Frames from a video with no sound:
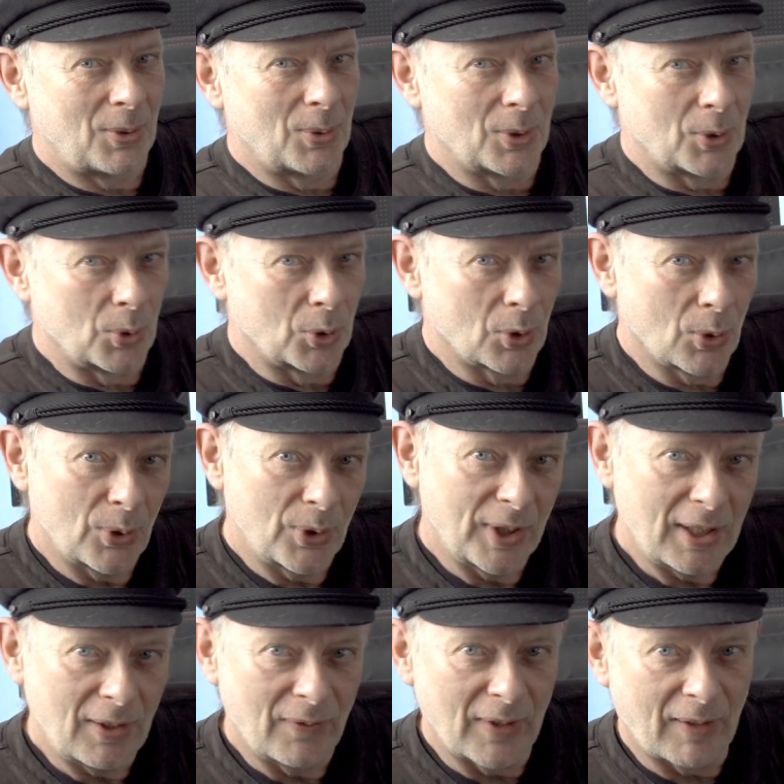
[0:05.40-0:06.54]
a
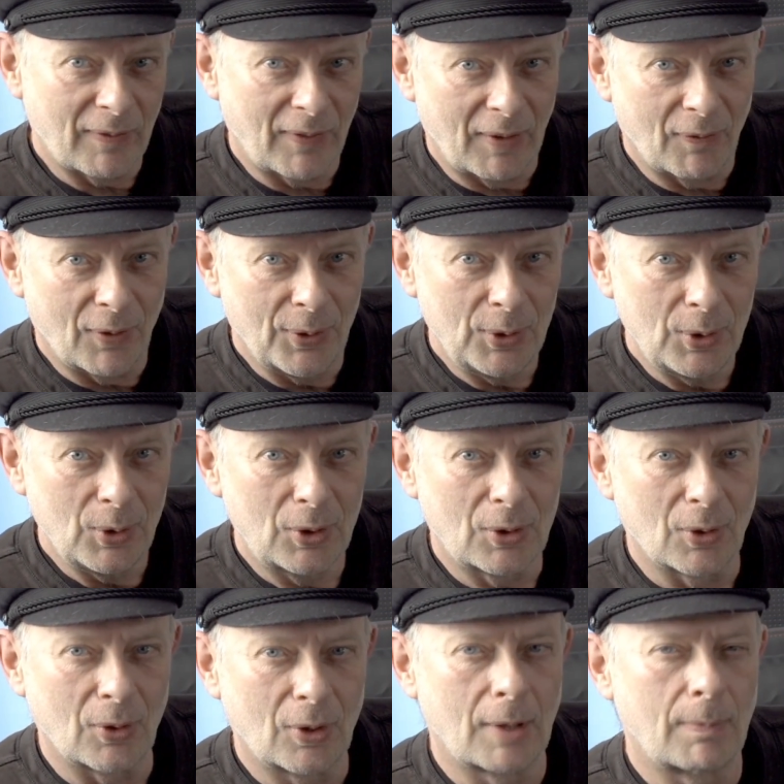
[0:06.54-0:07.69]
tutorial where we want to
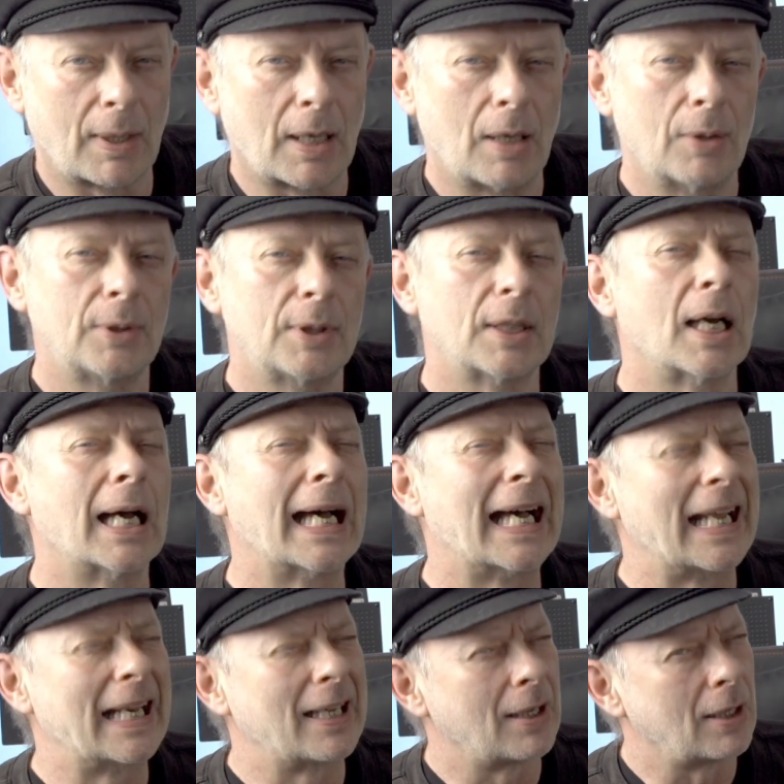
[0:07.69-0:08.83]
talk about
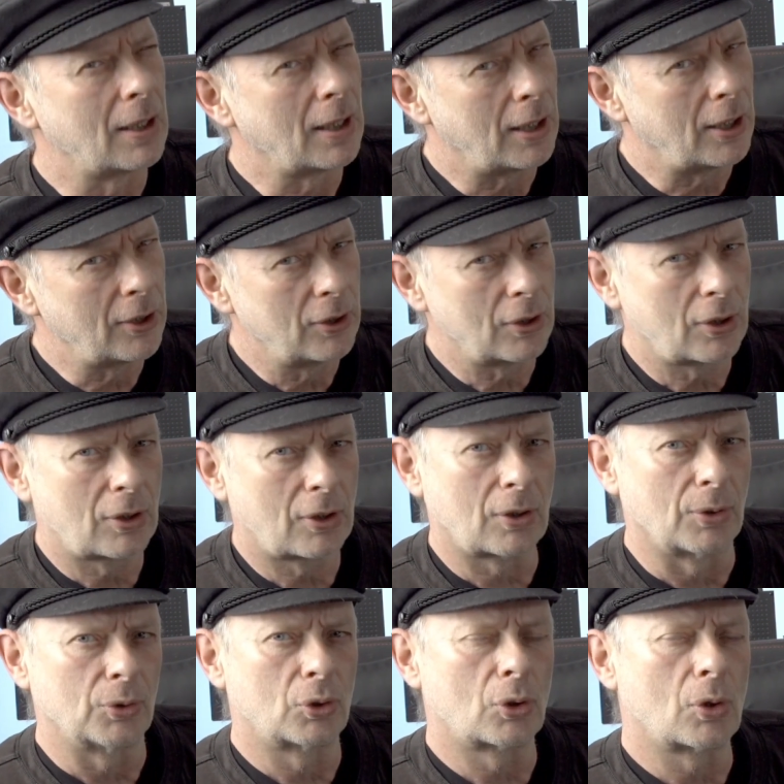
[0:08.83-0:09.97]
another
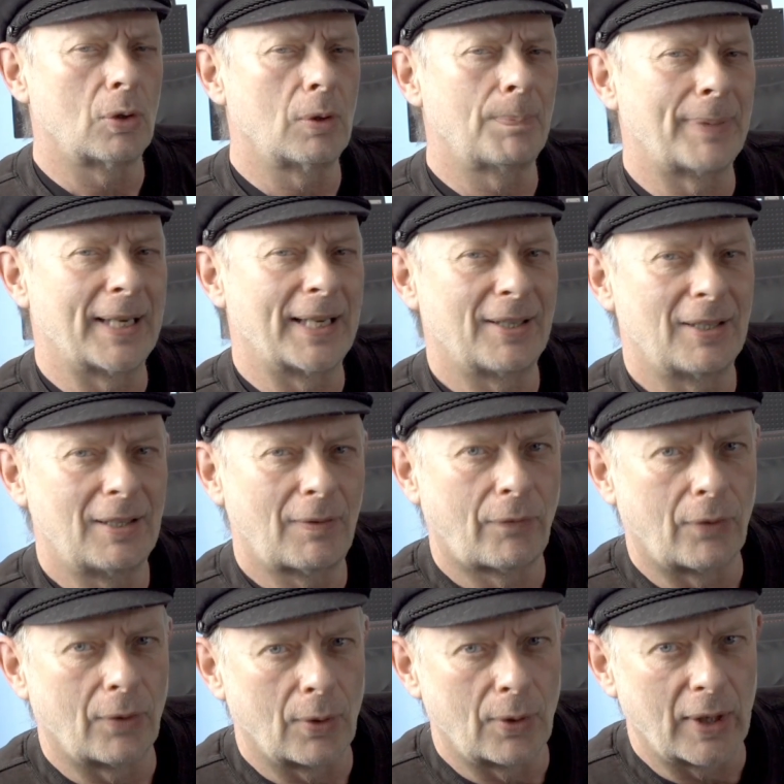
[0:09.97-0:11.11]
control panel
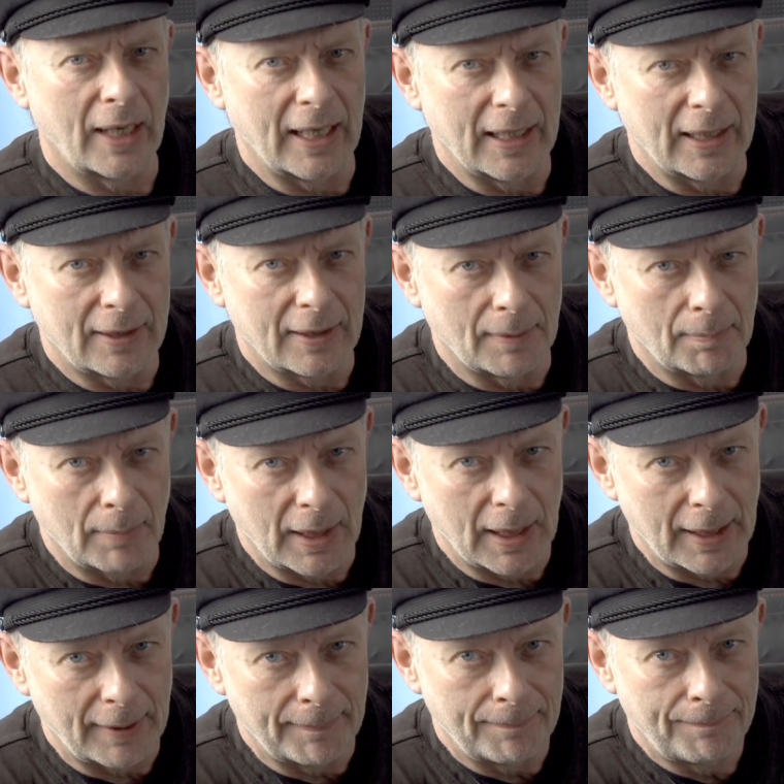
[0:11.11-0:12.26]
for ATEM
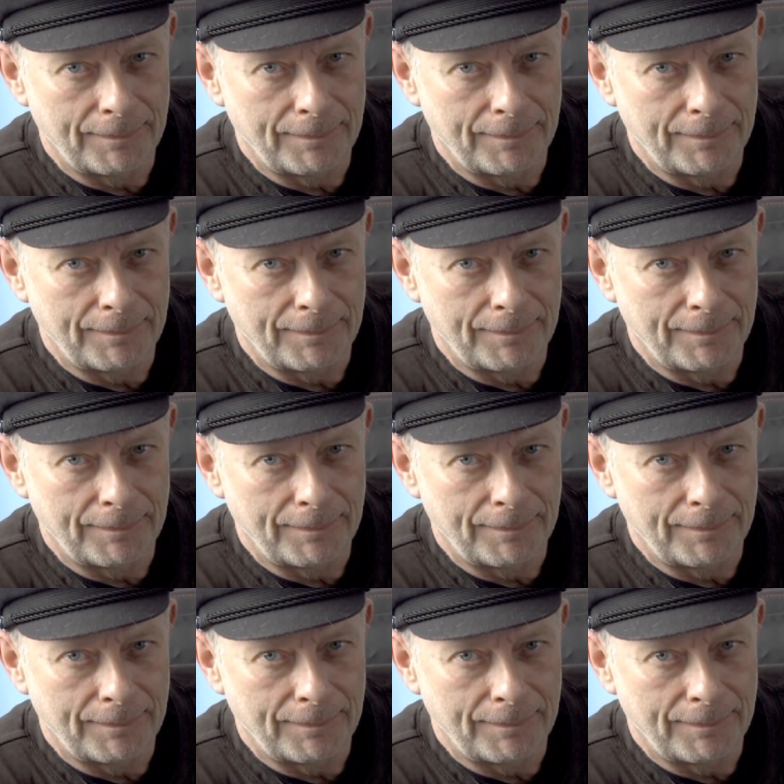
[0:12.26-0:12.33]
Mini.